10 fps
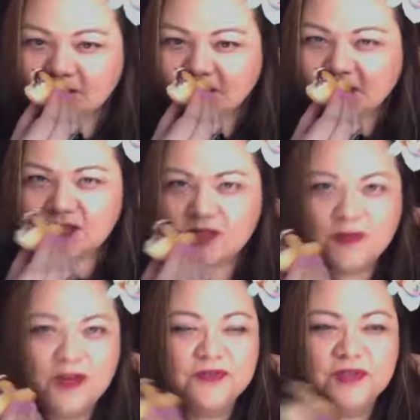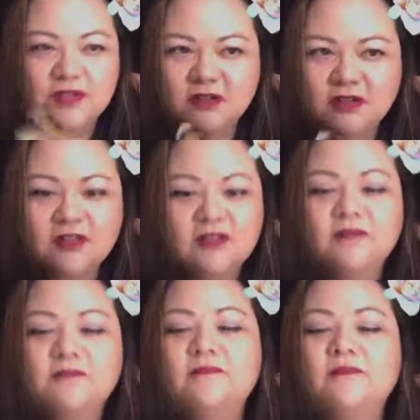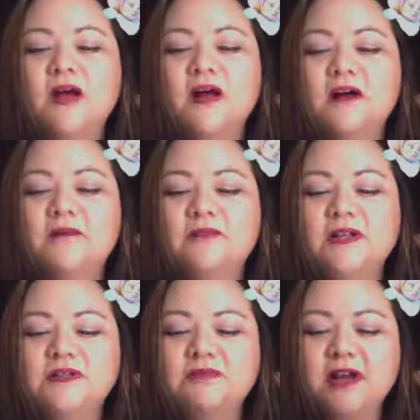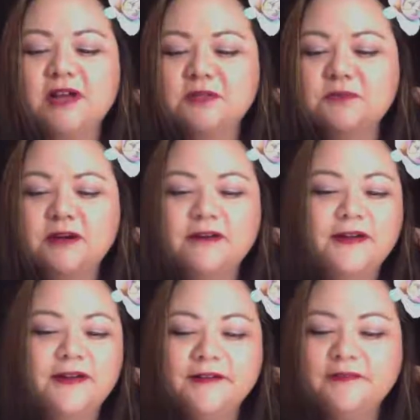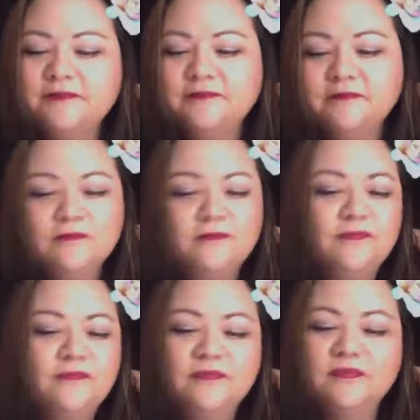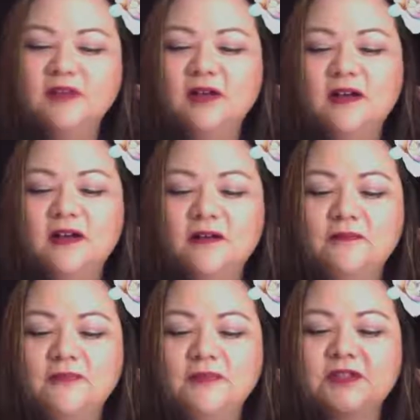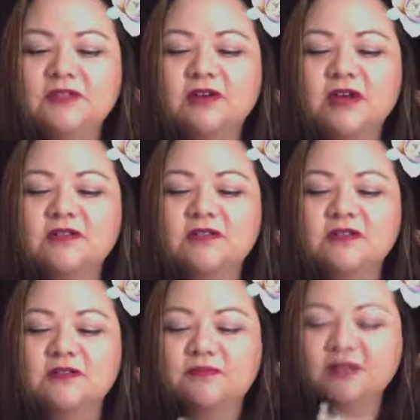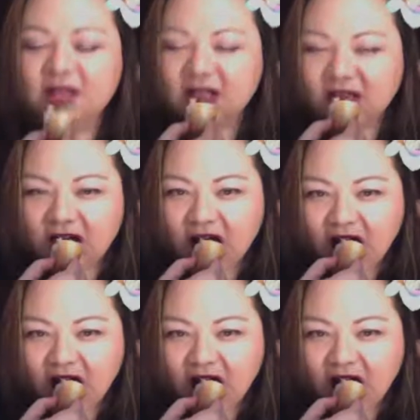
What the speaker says: it smells good. It's raspberry. Let me try just the filling a little.